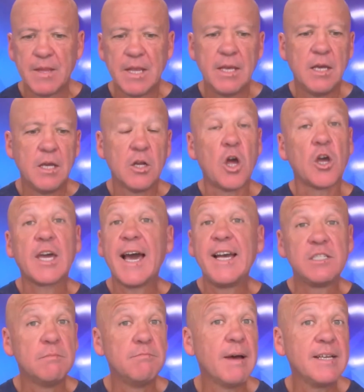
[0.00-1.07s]

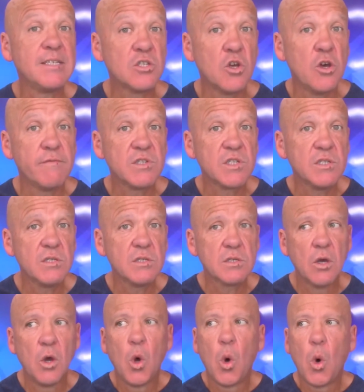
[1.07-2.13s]
location-based services,
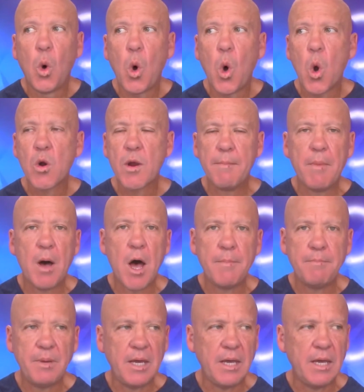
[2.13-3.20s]
or it might
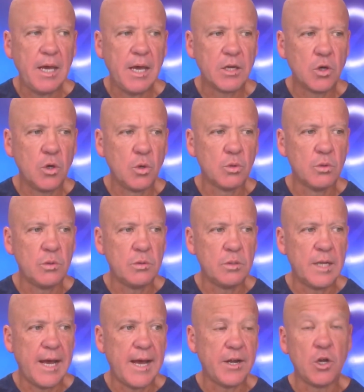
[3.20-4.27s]
be a
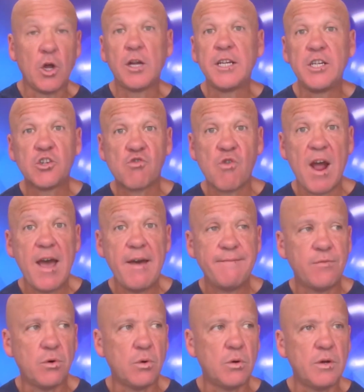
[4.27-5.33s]
Google knowledge graph
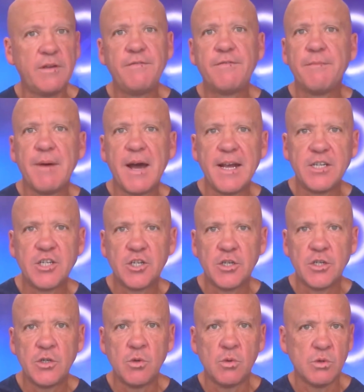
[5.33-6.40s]
or
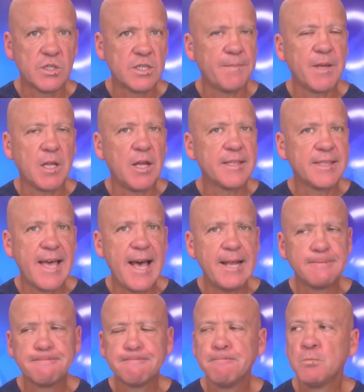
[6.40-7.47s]
information or something like that.
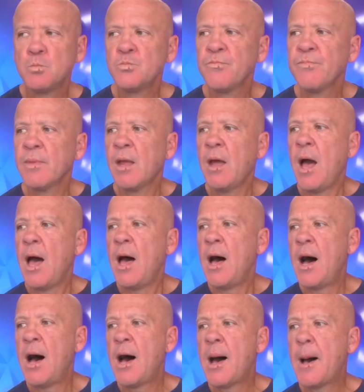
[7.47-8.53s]

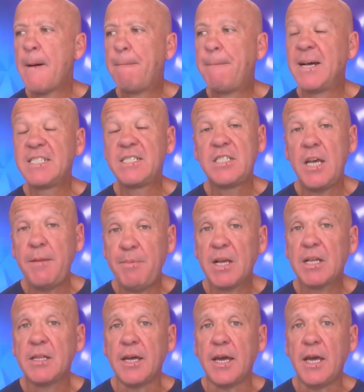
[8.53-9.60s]
But
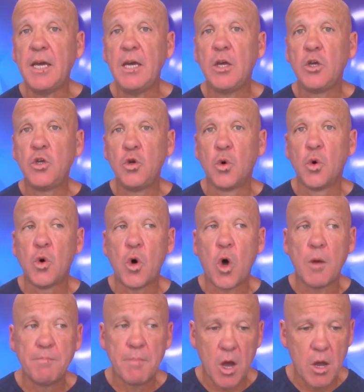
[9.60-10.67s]
typically, your
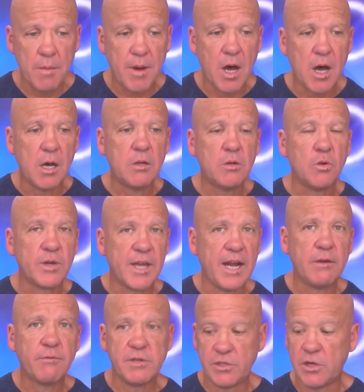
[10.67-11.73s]
on mobile
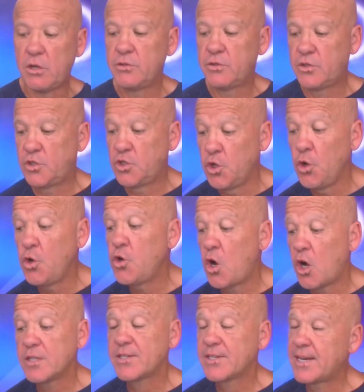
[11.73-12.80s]
organic results do
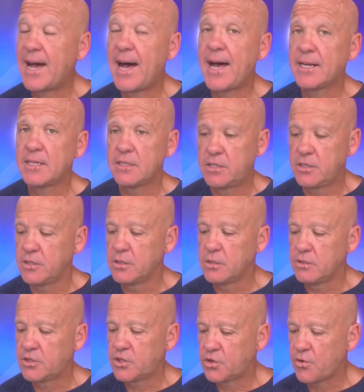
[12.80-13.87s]
not start
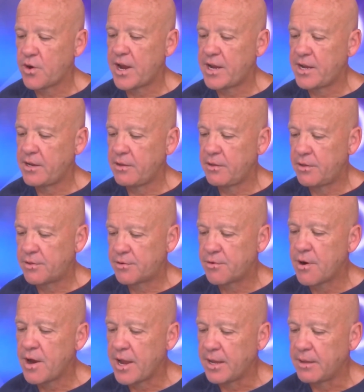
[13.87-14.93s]
until screen 3.